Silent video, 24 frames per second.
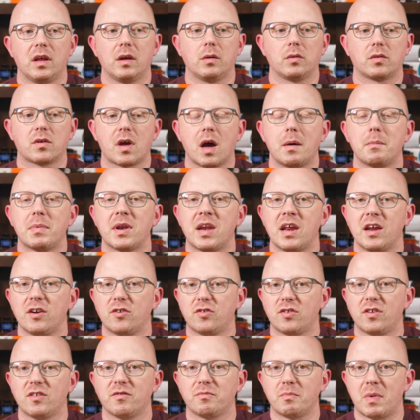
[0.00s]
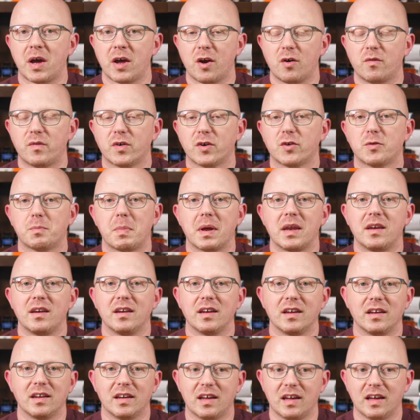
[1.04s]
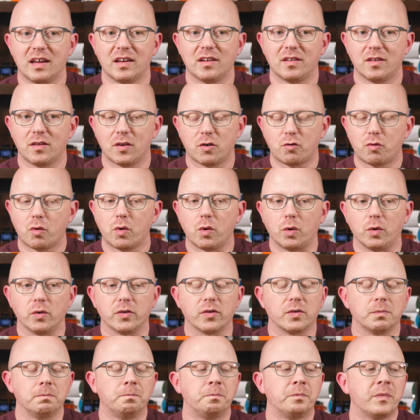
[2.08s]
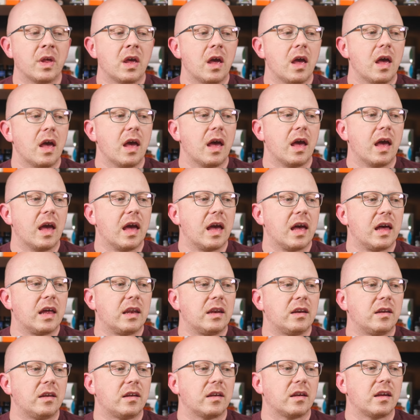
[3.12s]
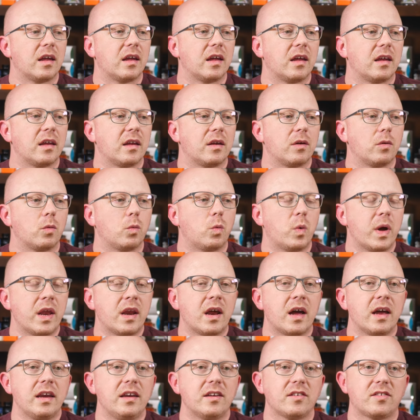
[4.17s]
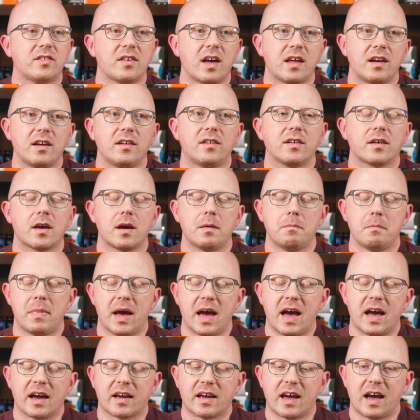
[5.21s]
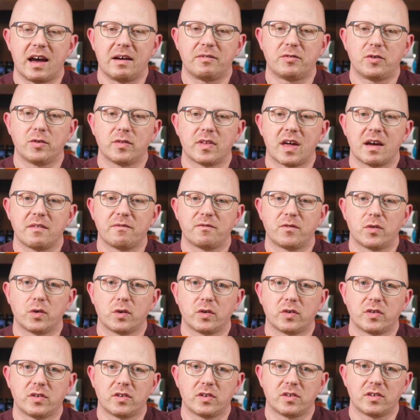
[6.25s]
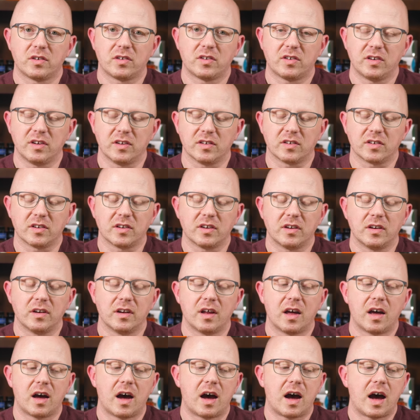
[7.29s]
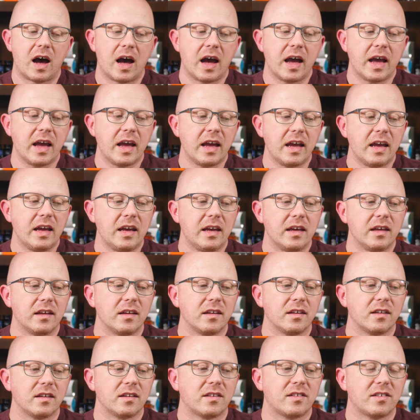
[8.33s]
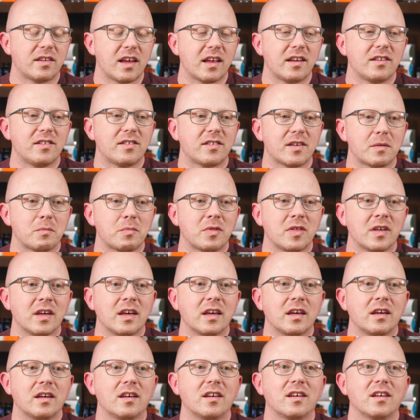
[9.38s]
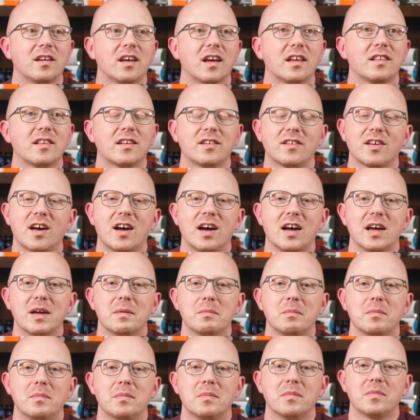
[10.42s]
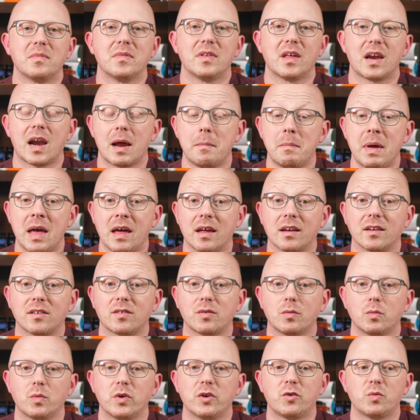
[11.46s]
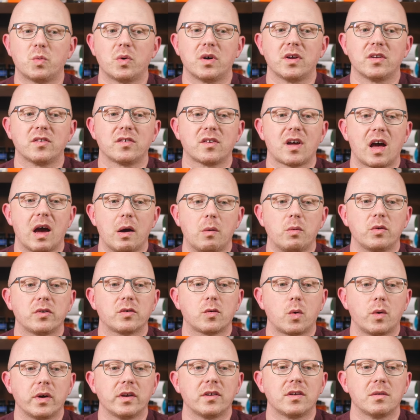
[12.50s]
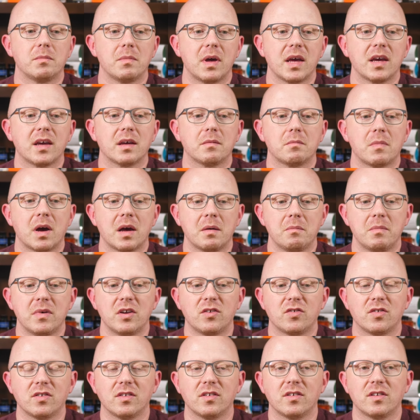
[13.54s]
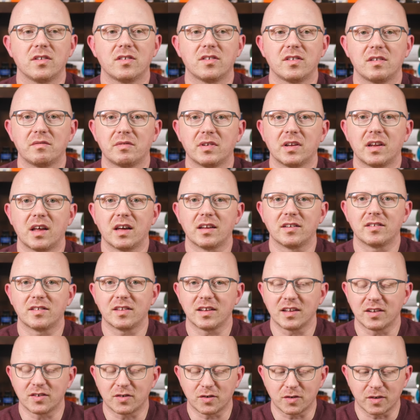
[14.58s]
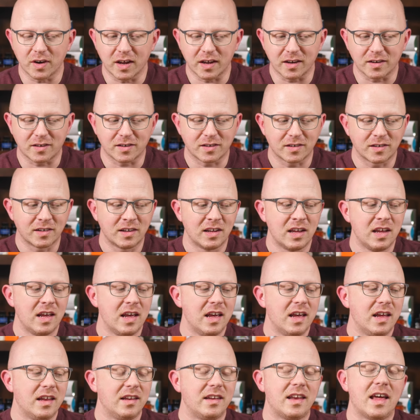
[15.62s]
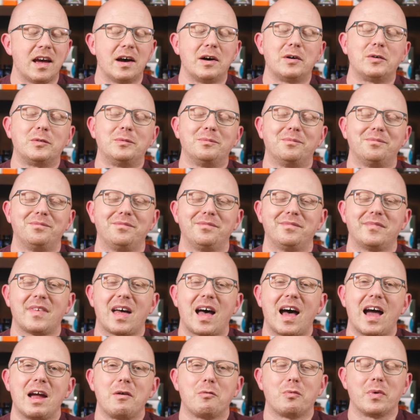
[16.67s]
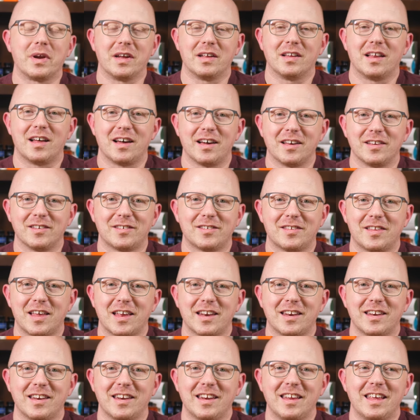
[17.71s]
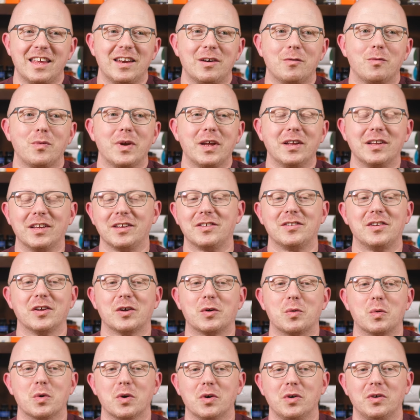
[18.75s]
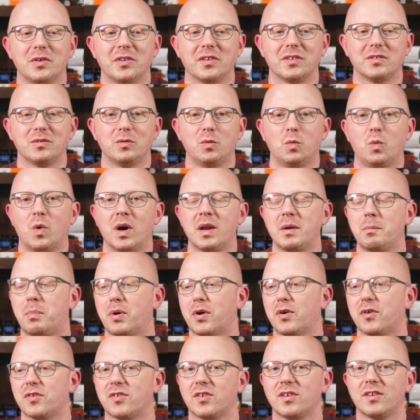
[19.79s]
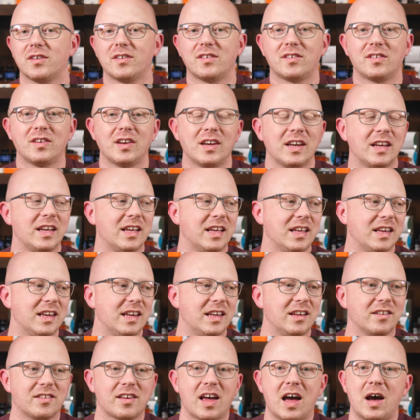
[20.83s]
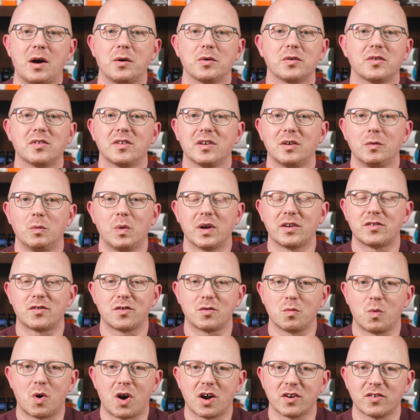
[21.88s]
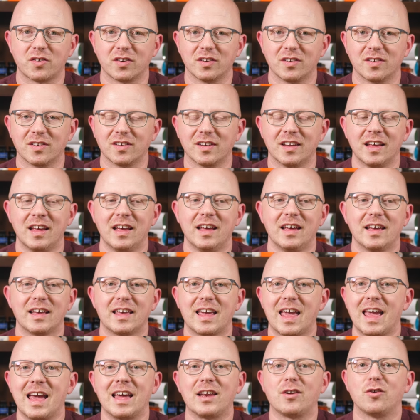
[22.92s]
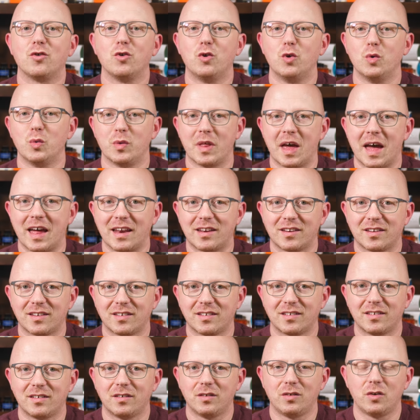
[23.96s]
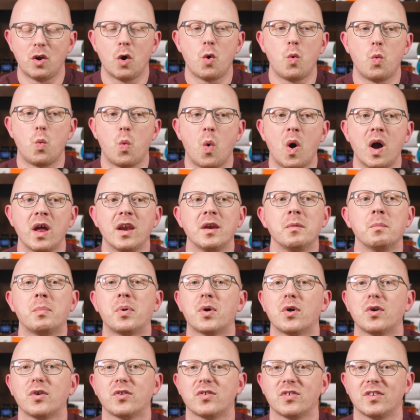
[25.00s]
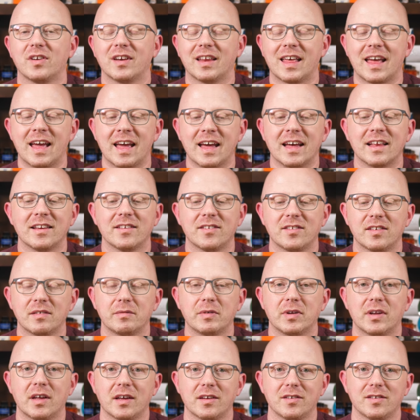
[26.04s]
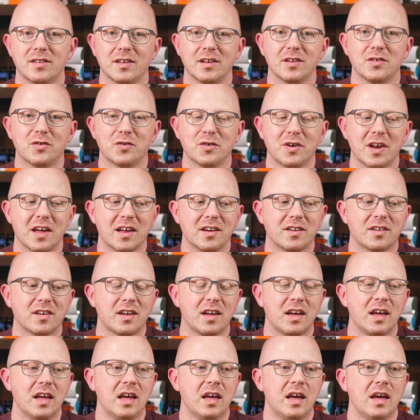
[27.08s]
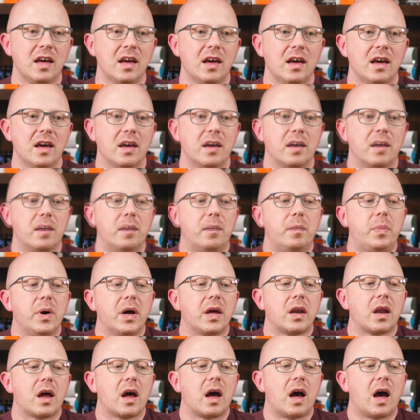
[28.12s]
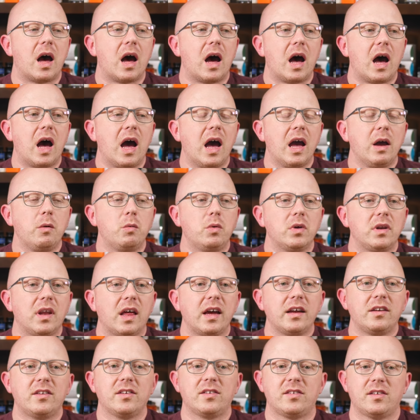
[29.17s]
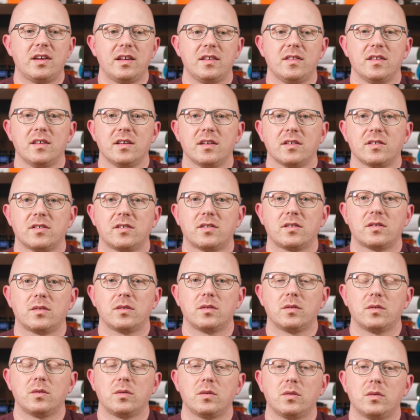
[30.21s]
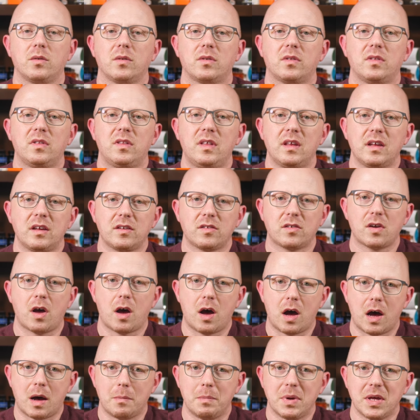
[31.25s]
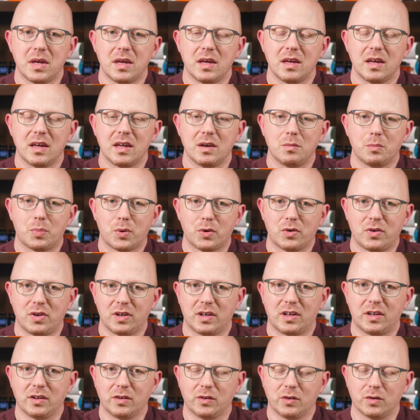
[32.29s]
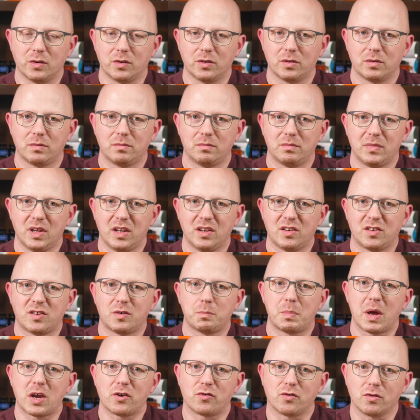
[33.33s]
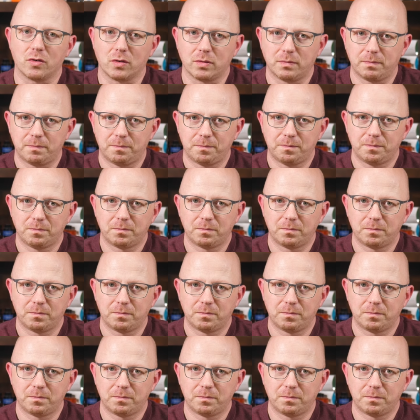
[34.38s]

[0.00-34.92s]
it was a combination of my overspending and the trolls. And when I decided to come back after that first season, I said something at the time that I meant, which was I was going to make it my mission to civilize the internet. Now, I realize that in a realistic world, one person sitting in his house in Western Washington can't do that. No one person can civilize the internet. But I would like to say this. This hobby in particular is special.